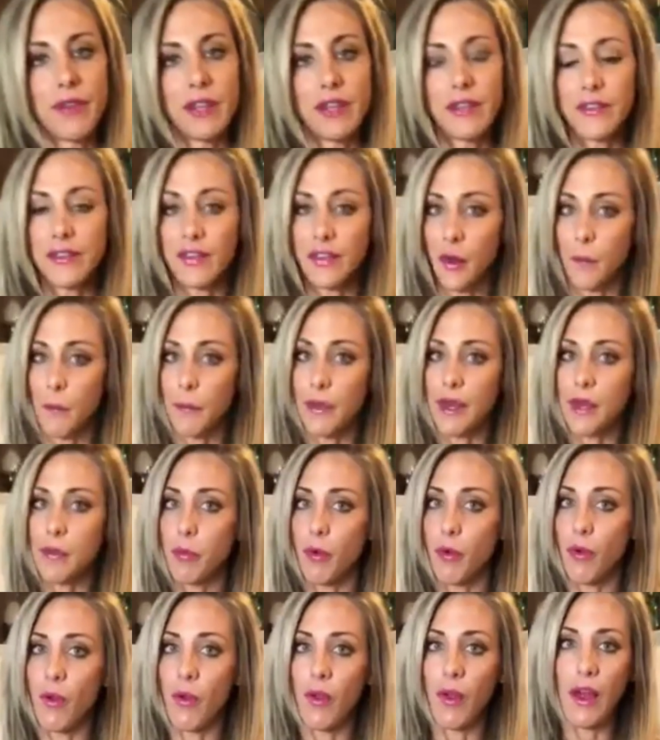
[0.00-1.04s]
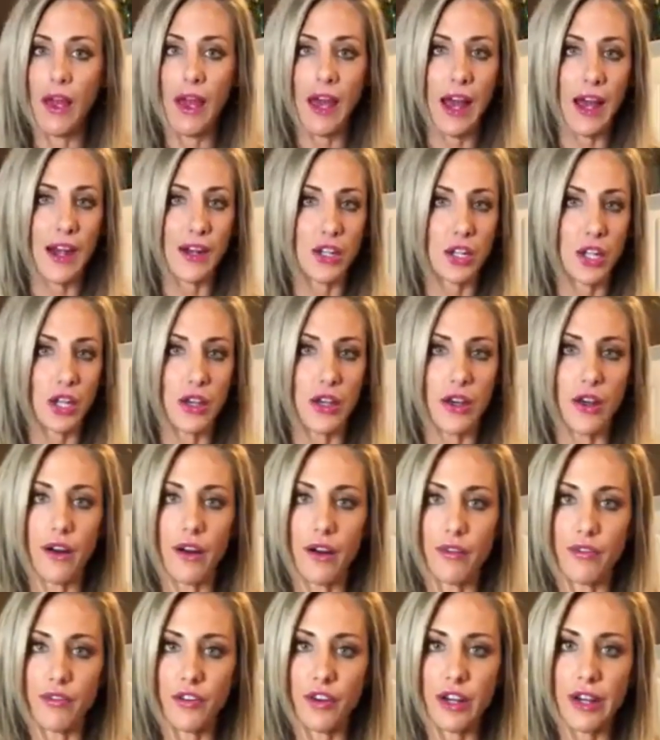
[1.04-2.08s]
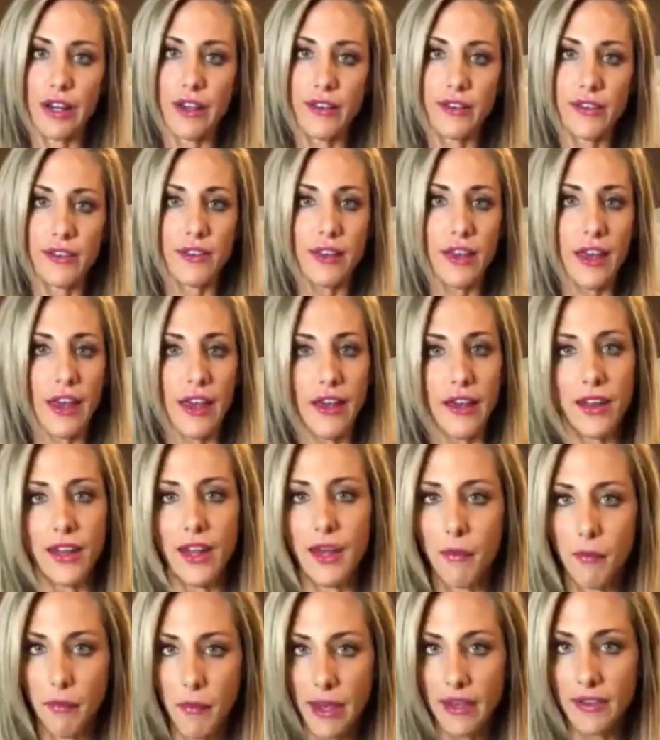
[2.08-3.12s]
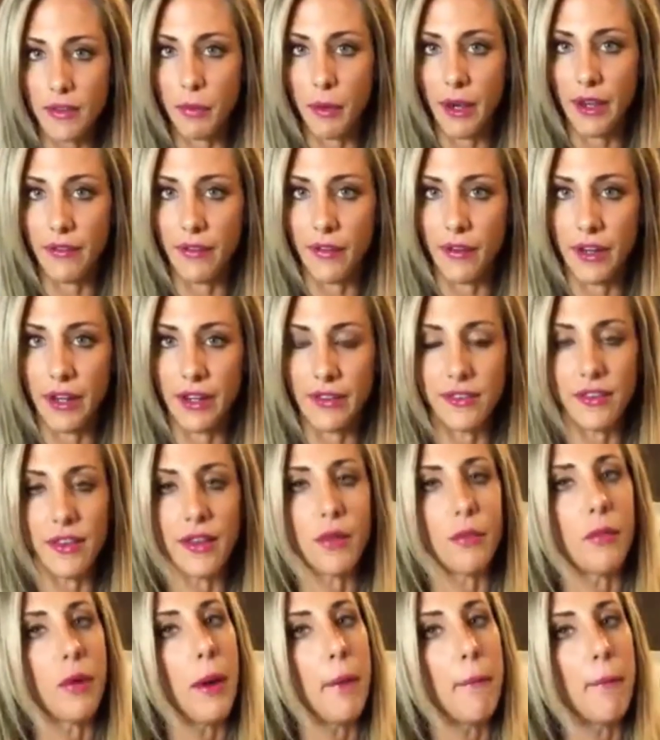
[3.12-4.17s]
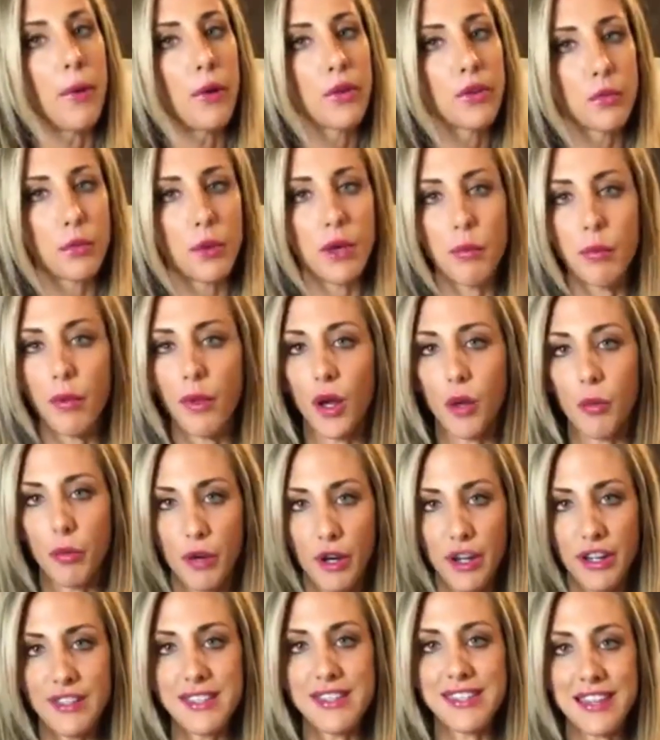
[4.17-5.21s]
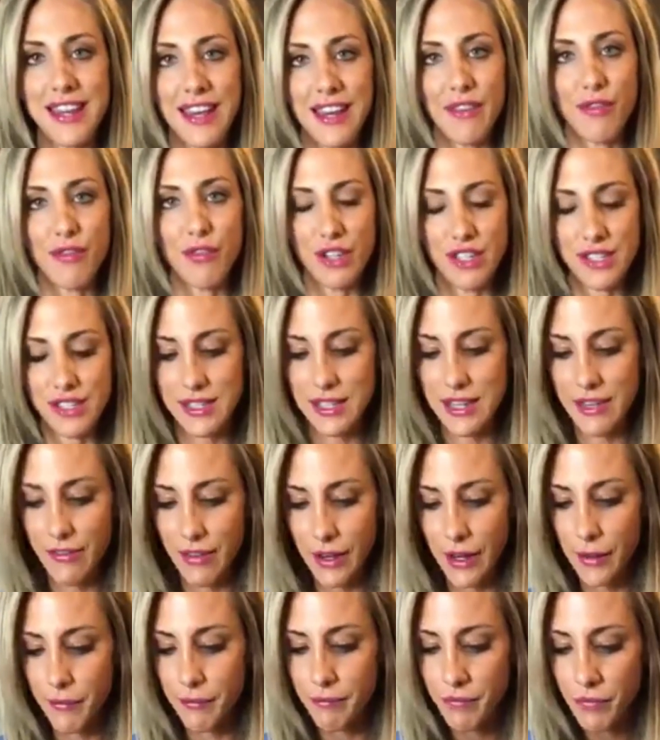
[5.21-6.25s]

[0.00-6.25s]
some people actually are freaks, and it may spike their insulin, but most people are pretty safe with stevia.